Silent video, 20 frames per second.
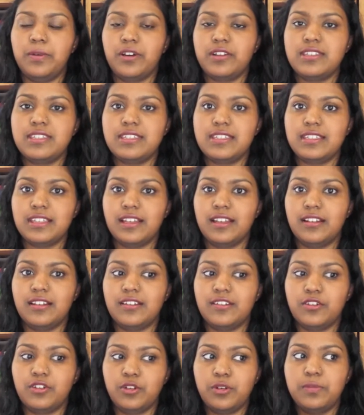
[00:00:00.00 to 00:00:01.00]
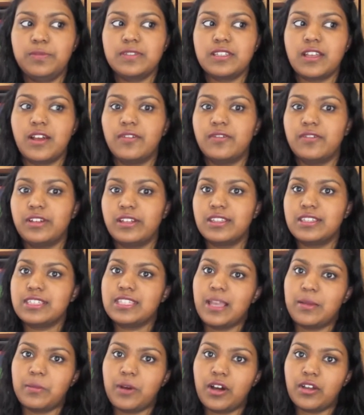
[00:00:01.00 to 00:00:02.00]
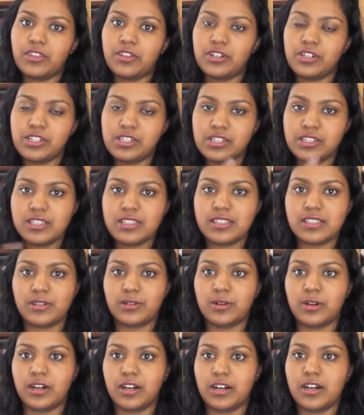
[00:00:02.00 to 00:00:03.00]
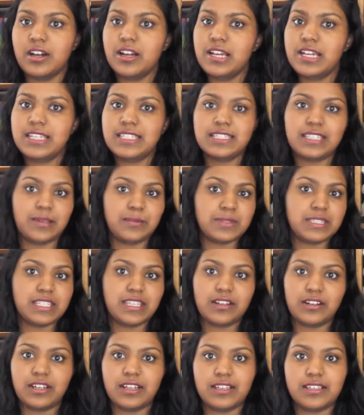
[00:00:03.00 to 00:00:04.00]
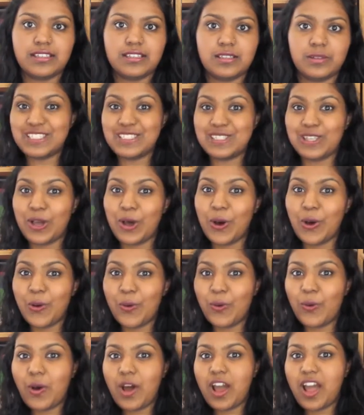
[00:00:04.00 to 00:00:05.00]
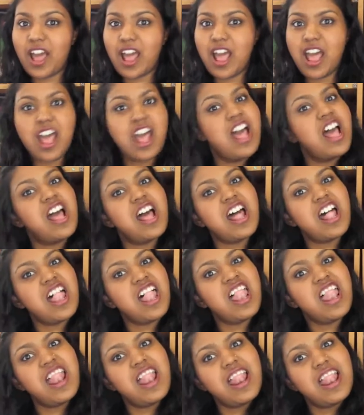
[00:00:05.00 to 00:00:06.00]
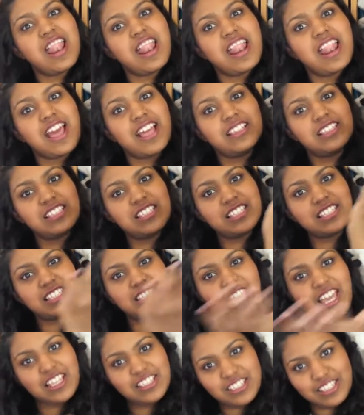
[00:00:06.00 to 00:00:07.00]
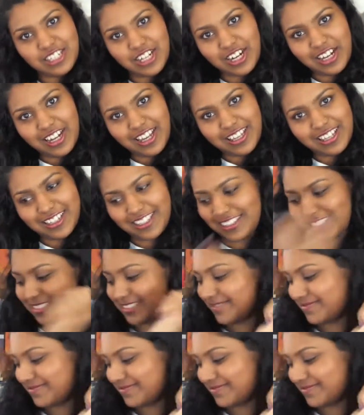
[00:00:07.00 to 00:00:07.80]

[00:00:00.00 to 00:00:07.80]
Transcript: books in groups of like same authors or same series. So let's get started.